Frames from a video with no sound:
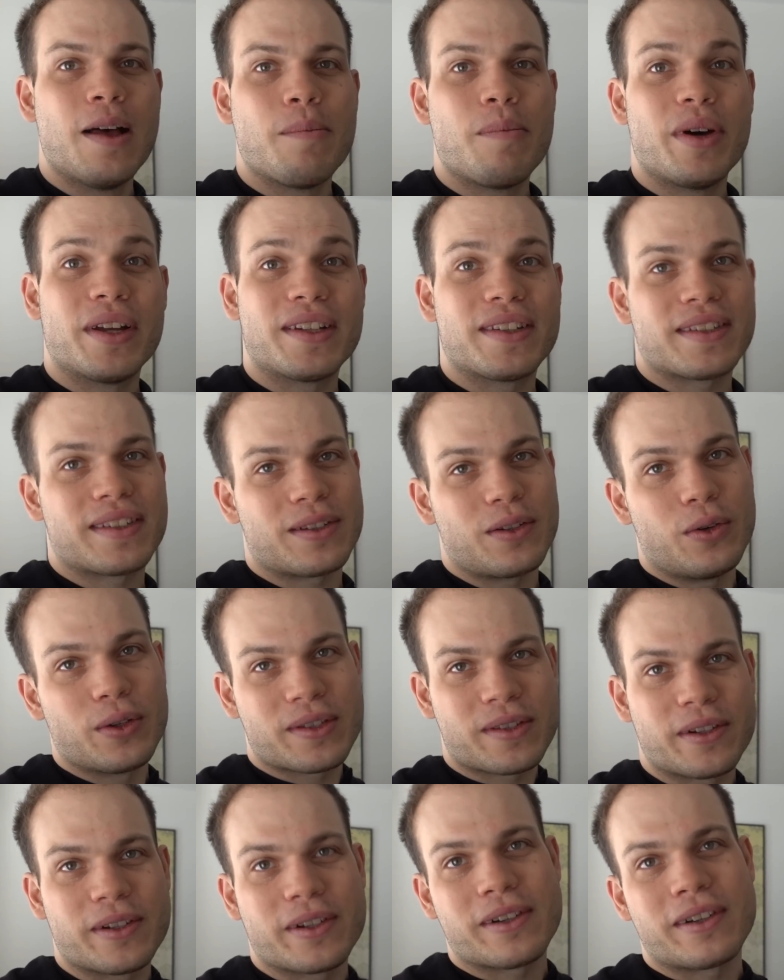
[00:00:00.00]
But
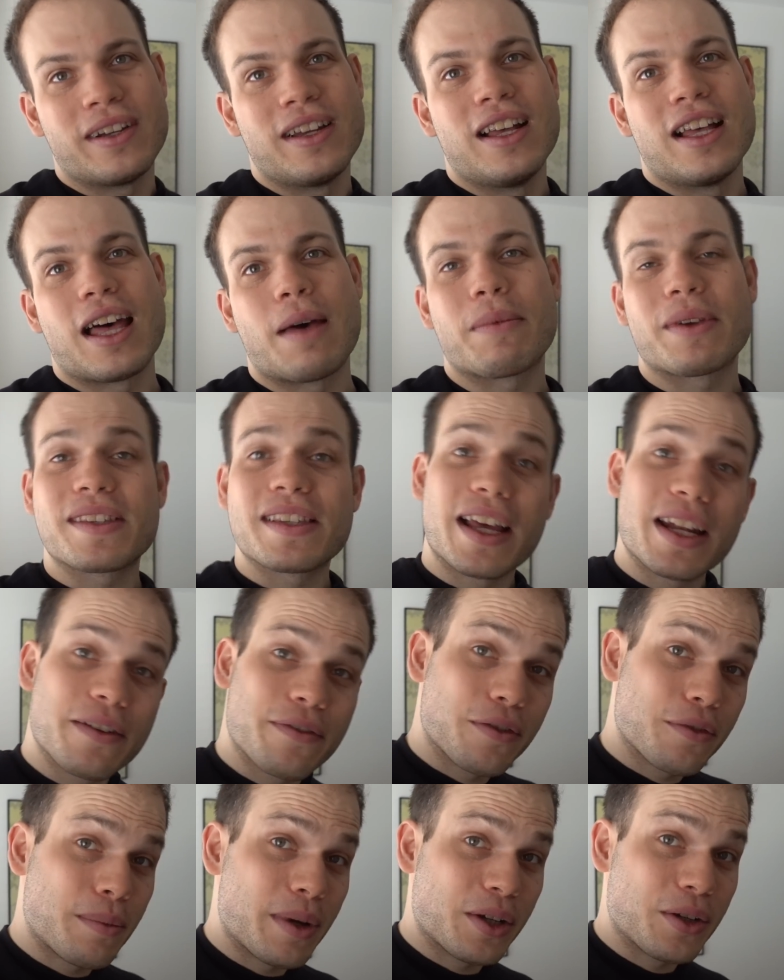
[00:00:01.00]
also, I'm excited
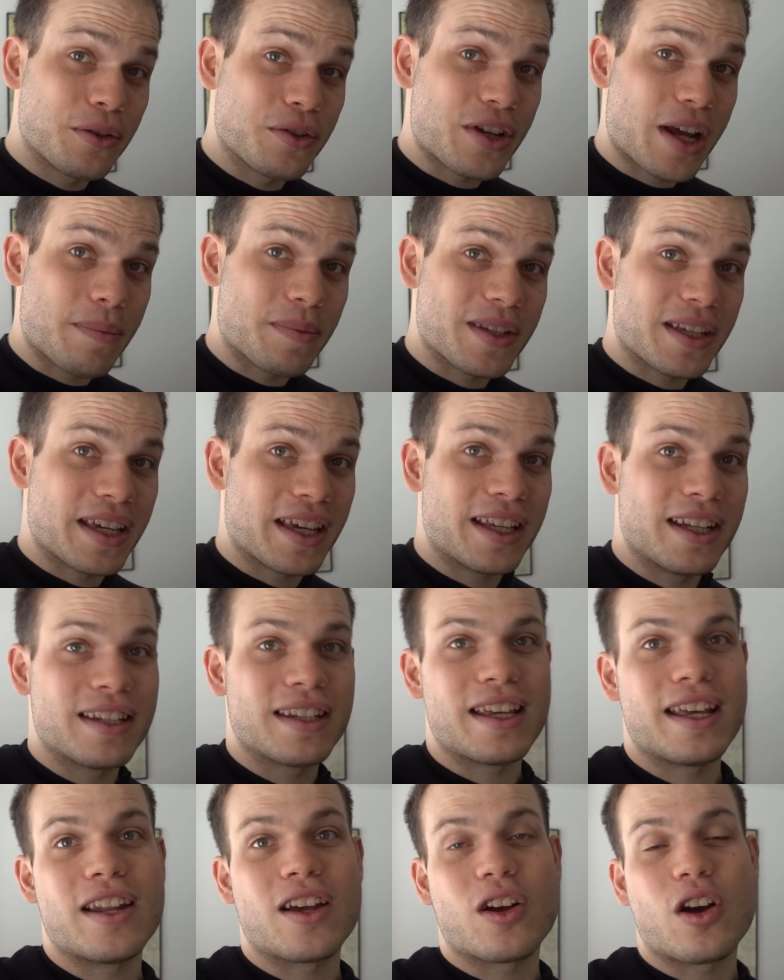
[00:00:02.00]
for my new chapter ahead,
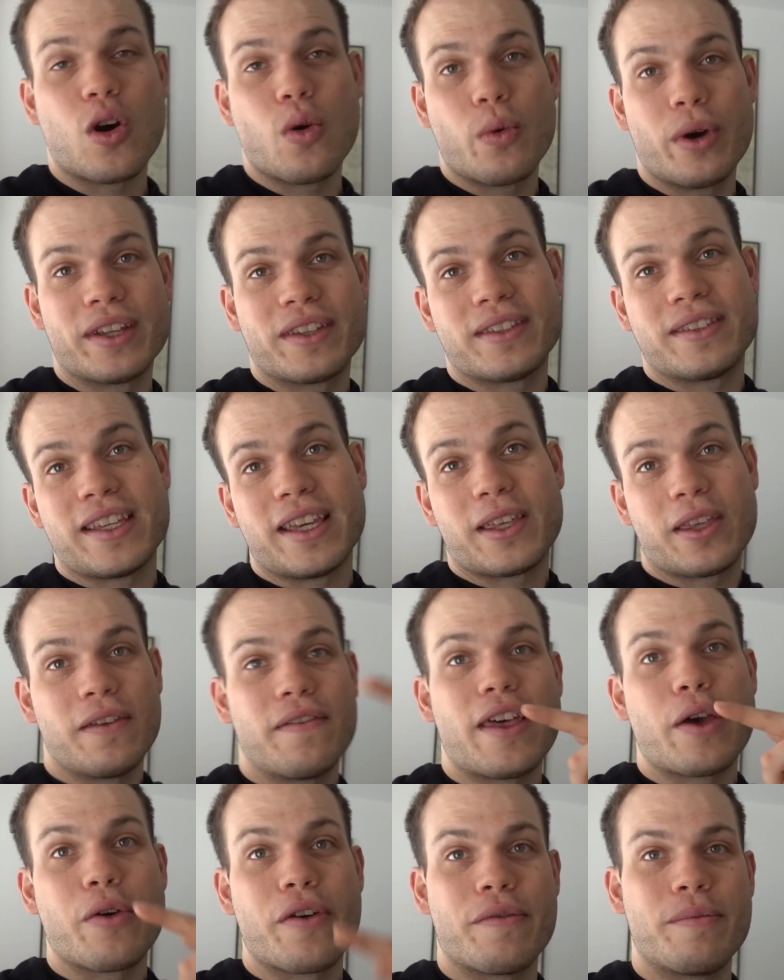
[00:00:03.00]
and I can't wait to take you
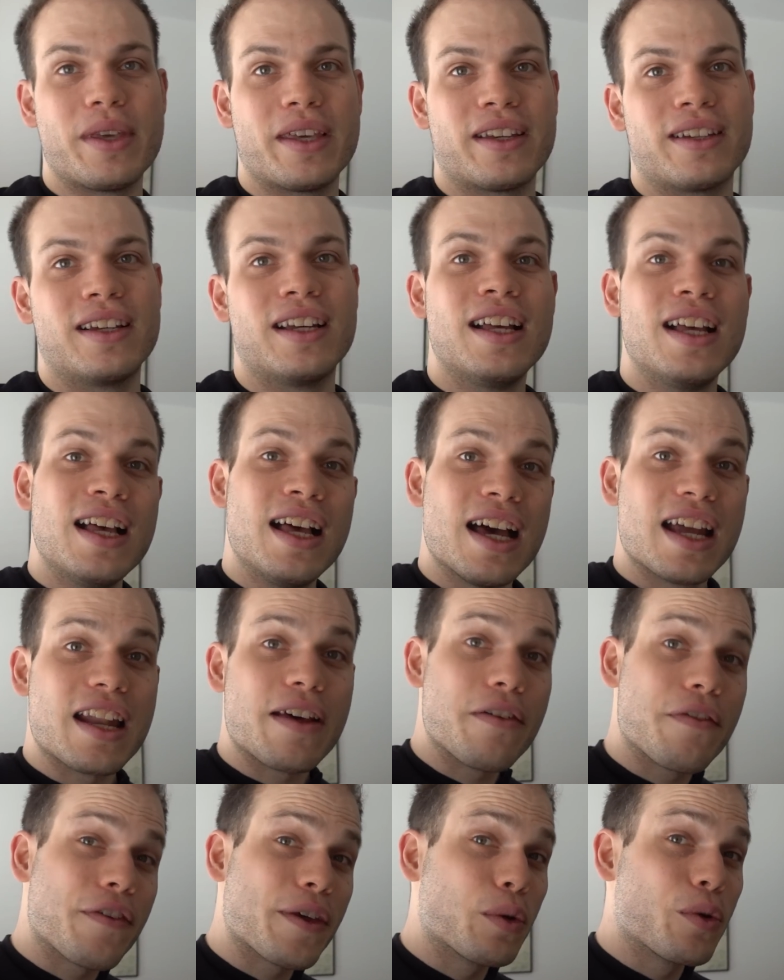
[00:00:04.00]
there with me.
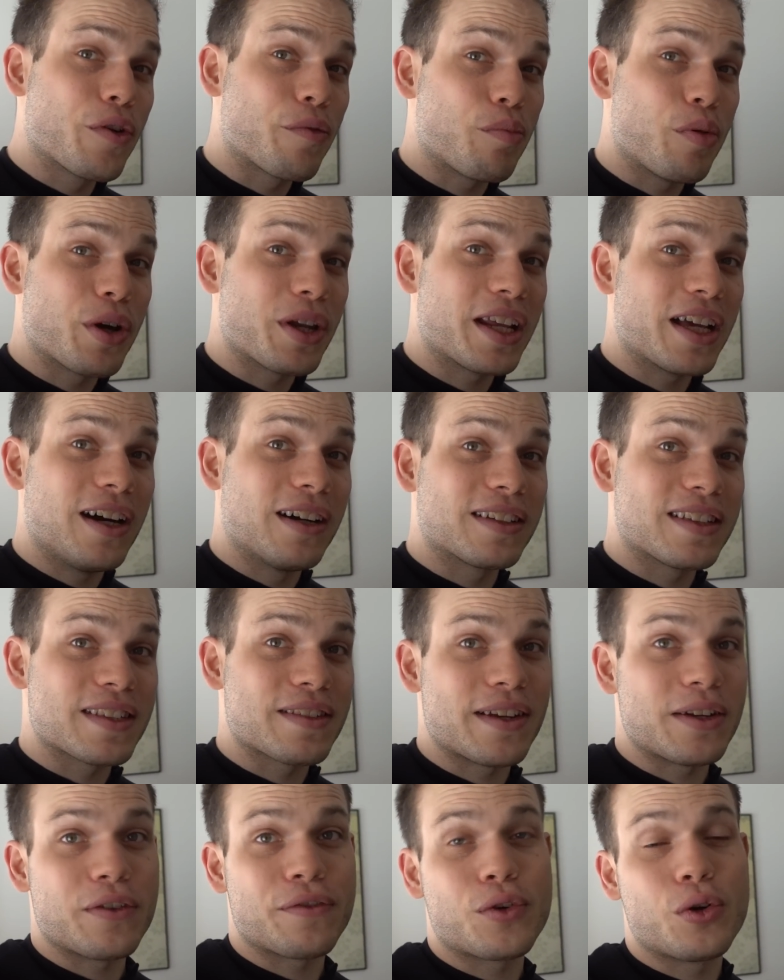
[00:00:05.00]
Another thing worth pointing out is
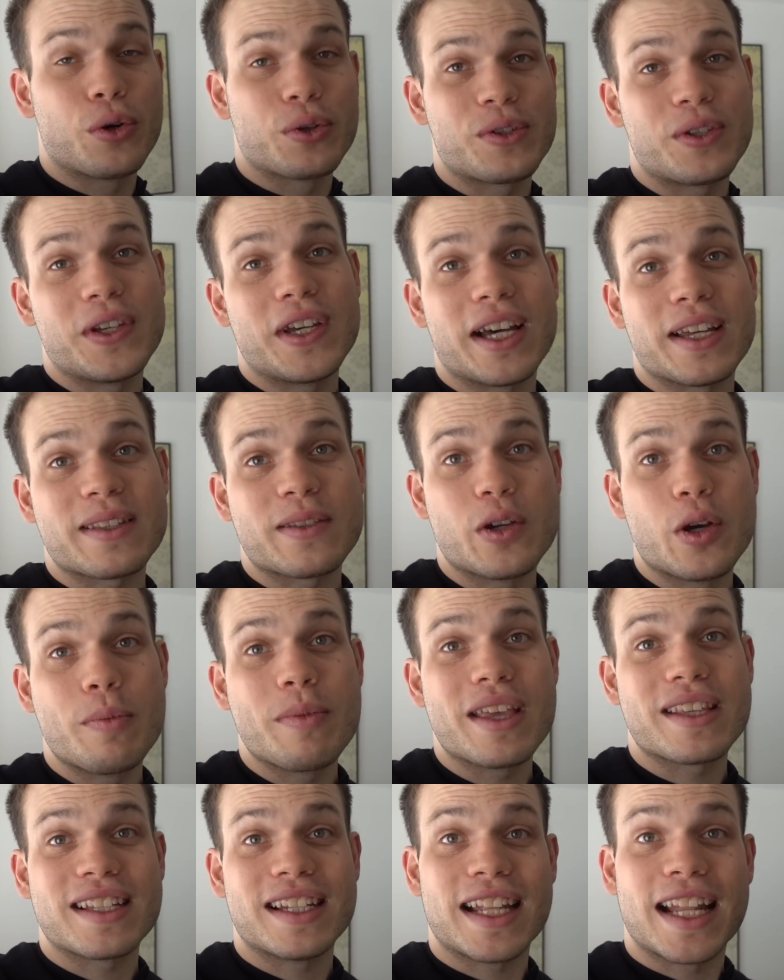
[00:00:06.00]
that, of course, you guys know
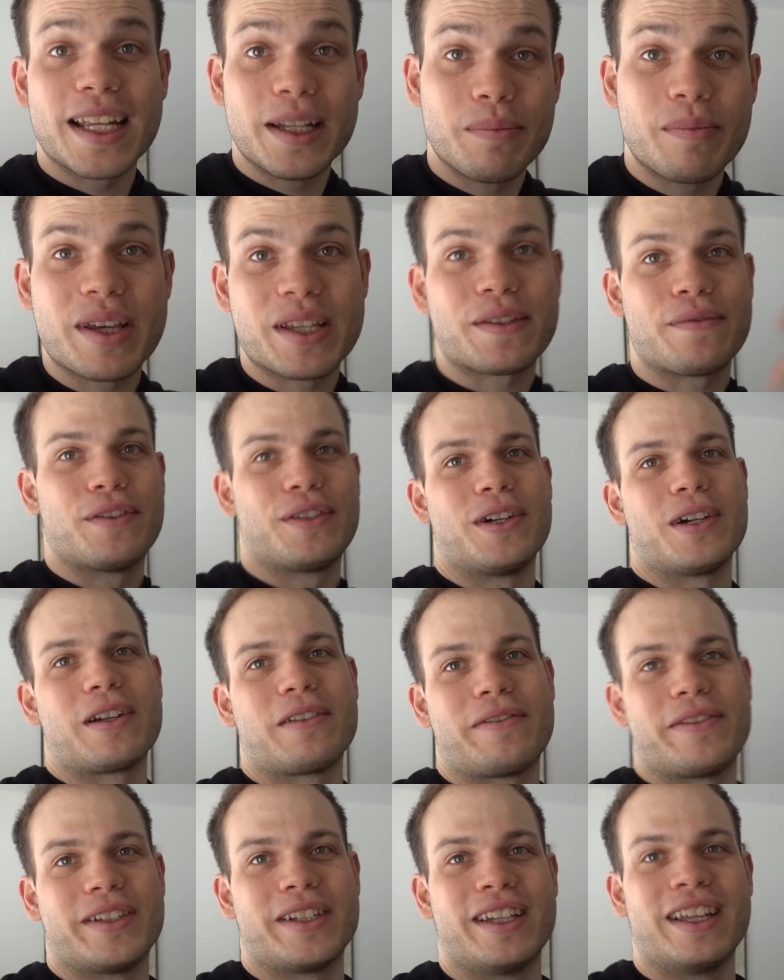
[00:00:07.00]
me as a London-based
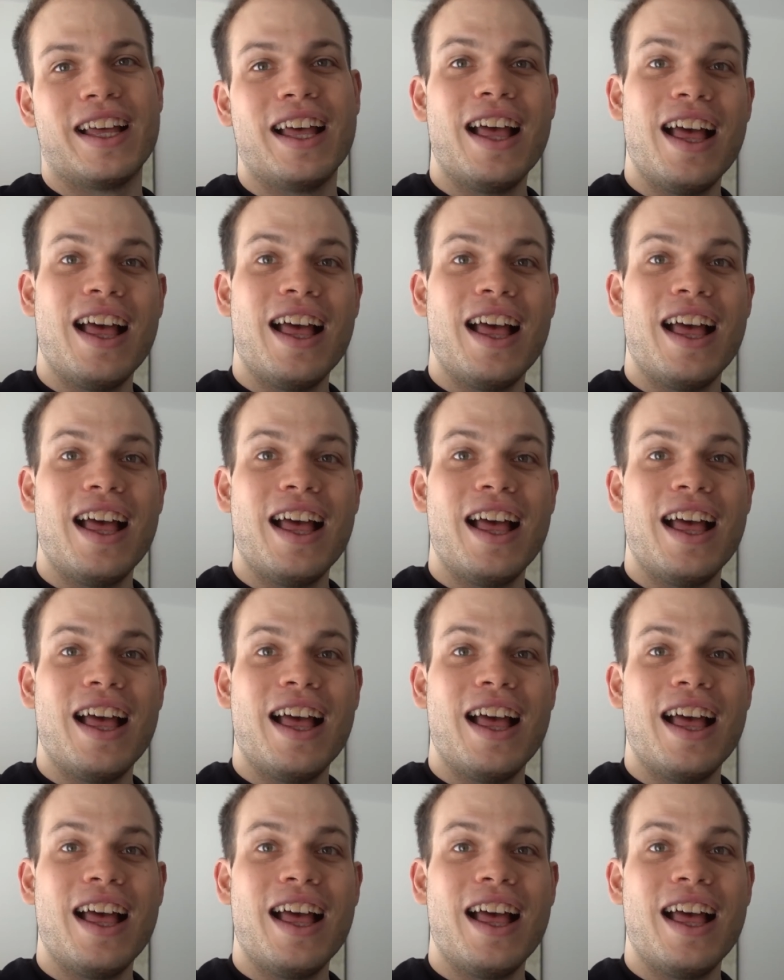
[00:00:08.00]
photographer,